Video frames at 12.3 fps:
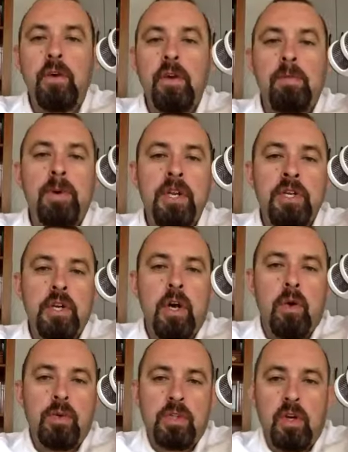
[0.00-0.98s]
the
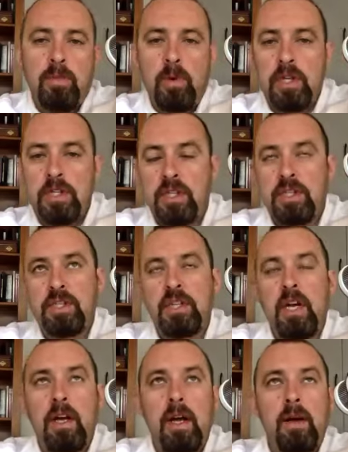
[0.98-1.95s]
pre-show, sorry, Boris,
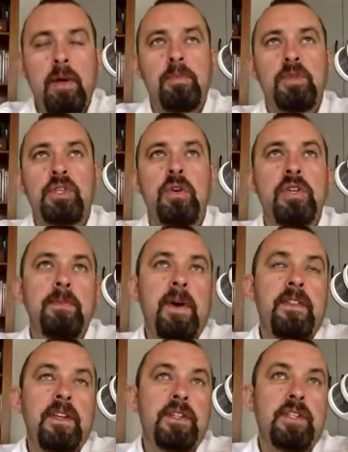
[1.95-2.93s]
I'm just curious
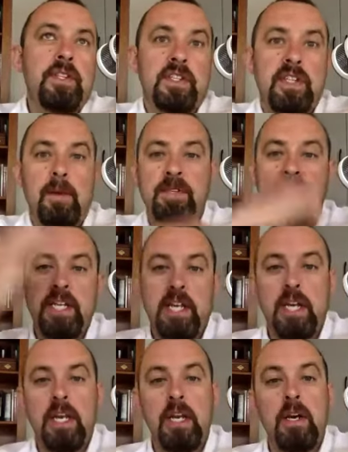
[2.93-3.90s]
about this because I'm
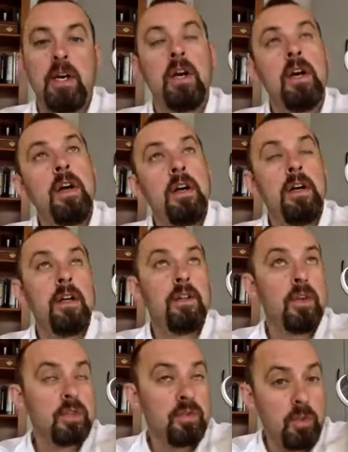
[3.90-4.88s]
sitting here, and
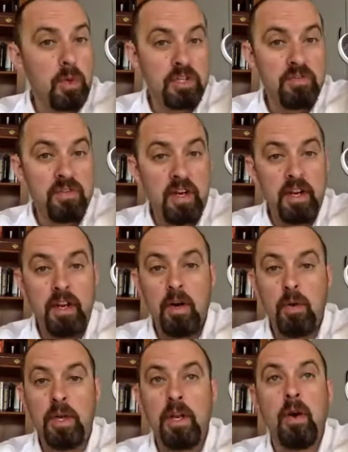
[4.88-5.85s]
those who are watching
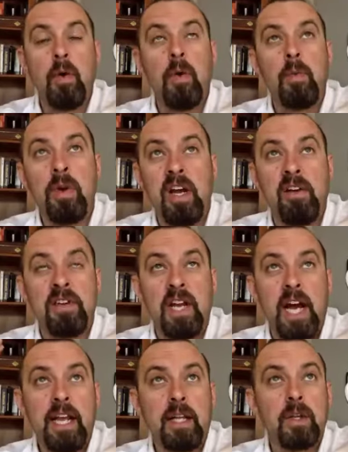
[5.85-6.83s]
video, we have an
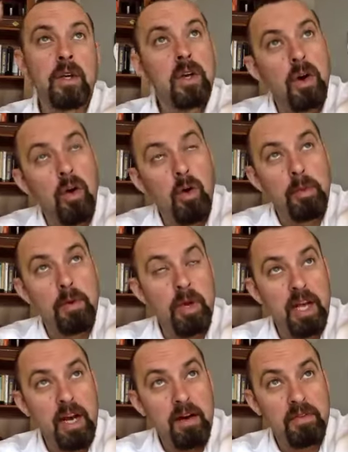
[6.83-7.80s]
Eichler home, and
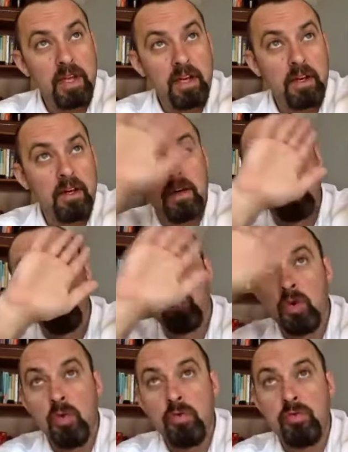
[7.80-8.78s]
we have like a
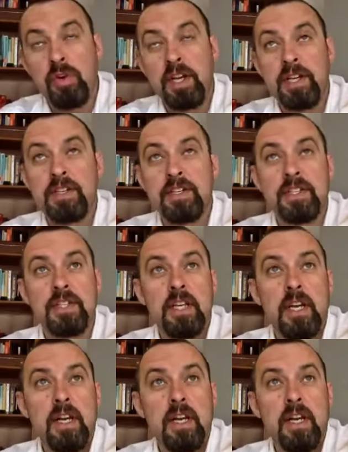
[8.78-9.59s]
roof is